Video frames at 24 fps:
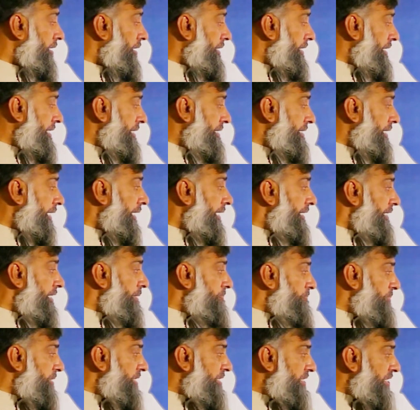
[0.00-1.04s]
Is Ali
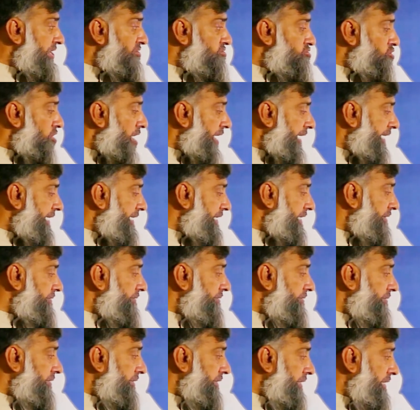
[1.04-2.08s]
busy? Interrogative.
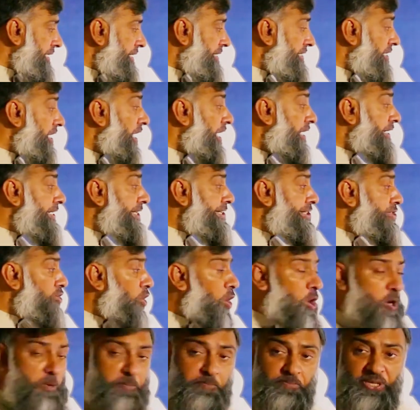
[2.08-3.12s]
Is Ali
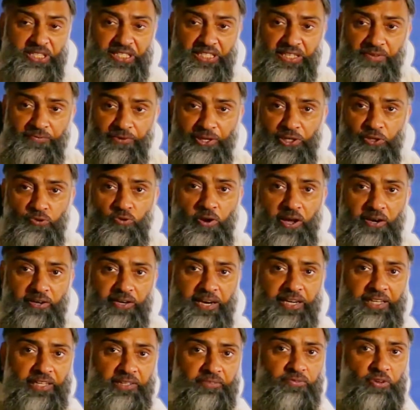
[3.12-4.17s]
not busy when you are
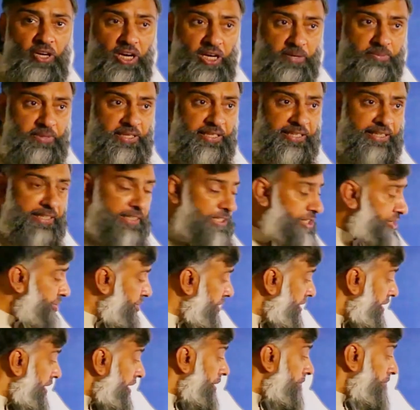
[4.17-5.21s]
writing formal
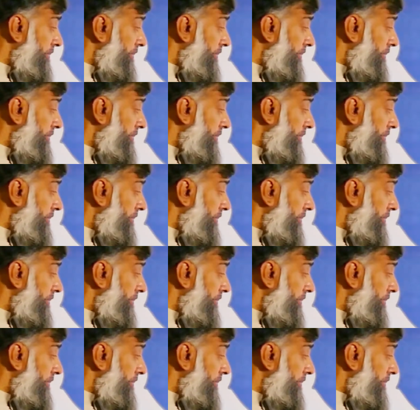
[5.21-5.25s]
English?